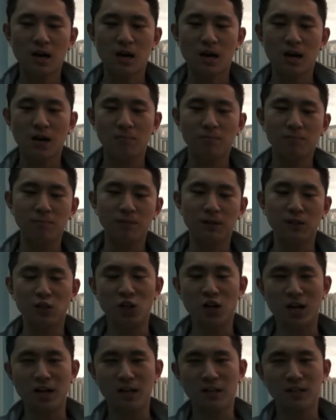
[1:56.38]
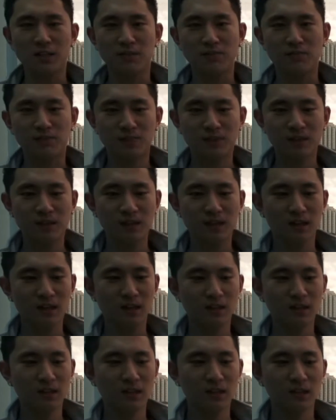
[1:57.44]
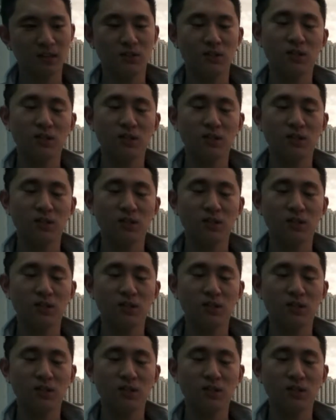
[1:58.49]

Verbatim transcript: um, in China, and uh,